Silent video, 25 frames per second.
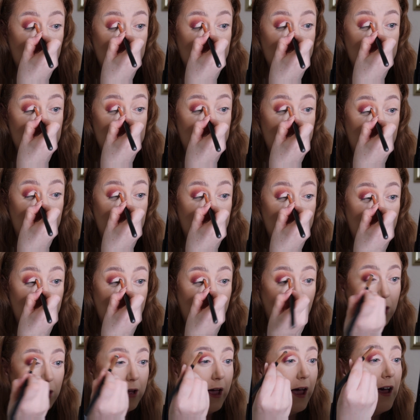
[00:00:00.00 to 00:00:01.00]
just being a bit
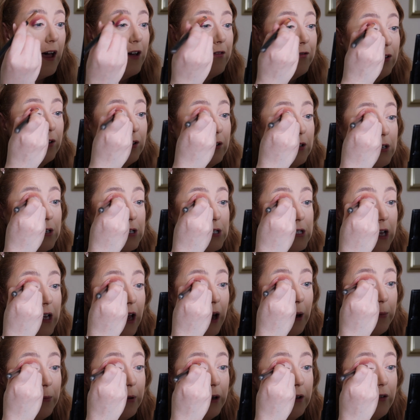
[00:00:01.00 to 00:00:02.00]
more careful and
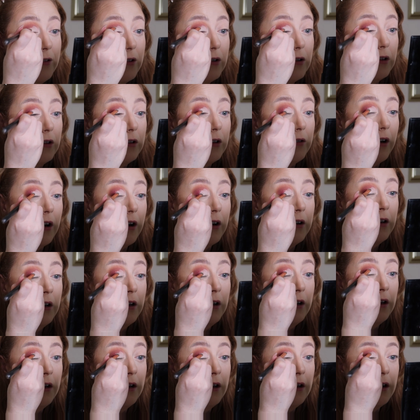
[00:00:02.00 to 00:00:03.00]
tapping the colour on.
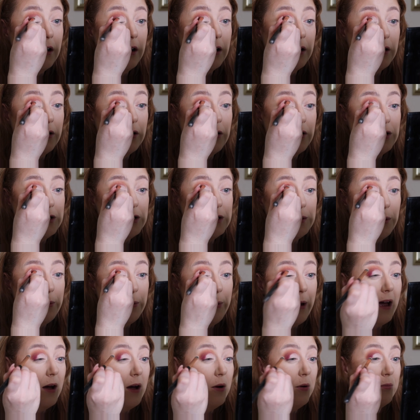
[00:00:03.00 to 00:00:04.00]
And I go to
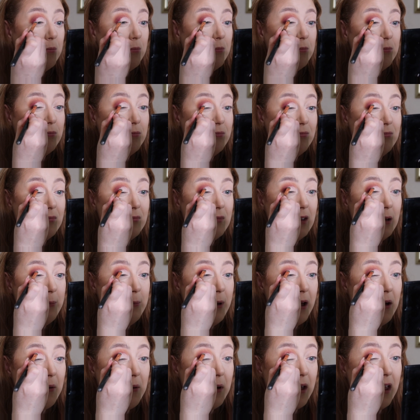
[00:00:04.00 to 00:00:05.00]
about
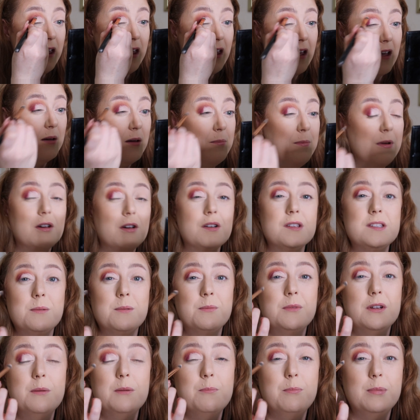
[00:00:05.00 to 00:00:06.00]
here because
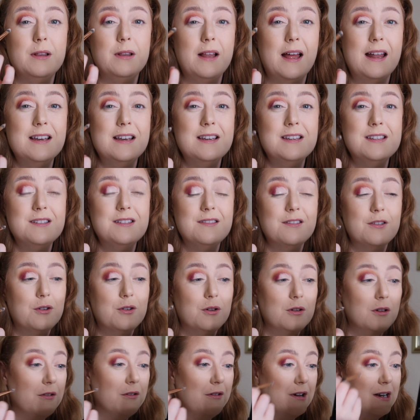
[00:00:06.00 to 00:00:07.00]
I'm going to blend the
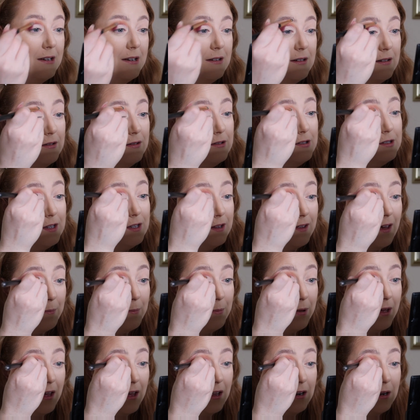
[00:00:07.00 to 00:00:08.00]
colour into that bit